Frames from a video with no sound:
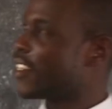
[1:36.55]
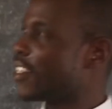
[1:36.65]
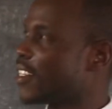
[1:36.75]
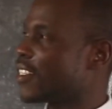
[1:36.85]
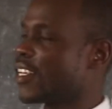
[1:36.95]

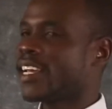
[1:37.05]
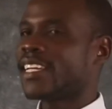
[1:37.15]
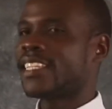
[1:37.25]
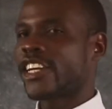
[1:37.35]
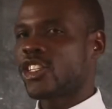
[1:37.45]
things
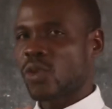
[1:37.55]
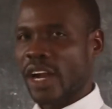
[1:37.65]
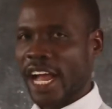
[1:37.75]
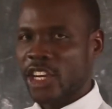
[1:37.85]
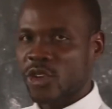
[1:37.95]
that you
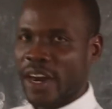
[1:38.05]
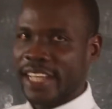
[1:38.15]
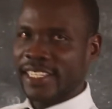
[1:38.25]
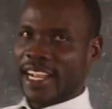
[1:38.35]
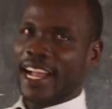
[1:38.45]
can do
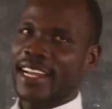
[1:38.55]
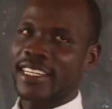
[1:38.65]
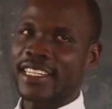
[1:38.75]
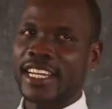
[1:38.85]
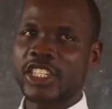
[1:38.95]
as a
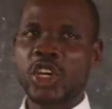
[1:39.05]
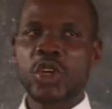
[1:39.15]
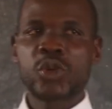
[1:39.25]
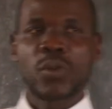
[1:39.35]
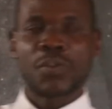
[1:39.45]
candidate
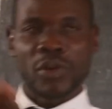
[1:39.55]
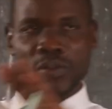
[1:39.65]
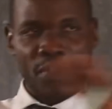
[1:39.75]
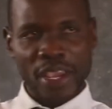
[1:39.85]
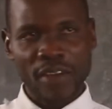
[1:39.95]
to
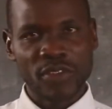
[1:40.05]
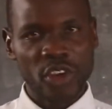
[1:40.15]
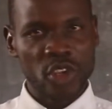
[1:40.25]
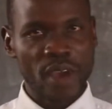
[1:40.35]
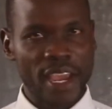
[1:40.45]
prepare for
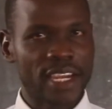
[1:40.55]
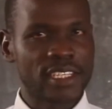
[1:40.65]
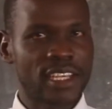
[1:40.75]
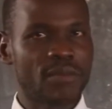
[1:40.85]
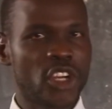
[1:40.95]
your
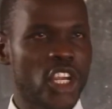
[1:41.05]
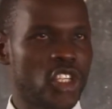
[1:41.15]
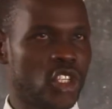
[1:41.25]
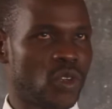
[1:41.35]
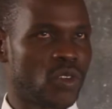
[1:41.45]

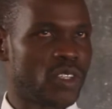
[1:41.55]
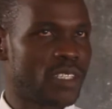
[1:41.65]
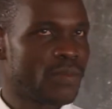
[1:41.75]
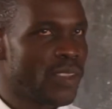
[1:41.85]
examinations.